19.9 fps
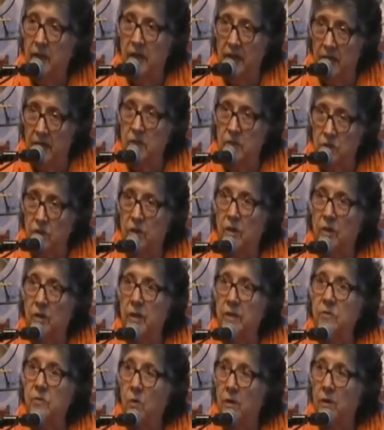And
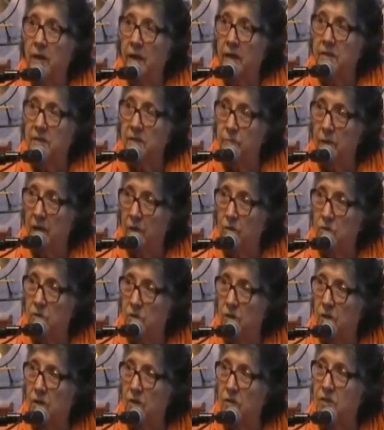Sharon, when I spoke to
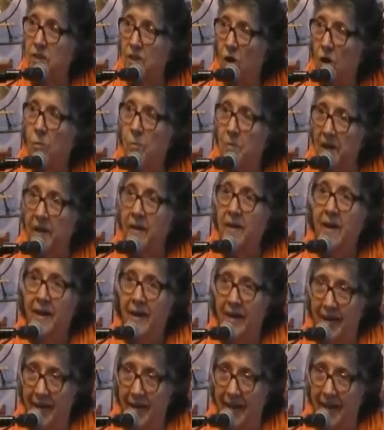her, told me,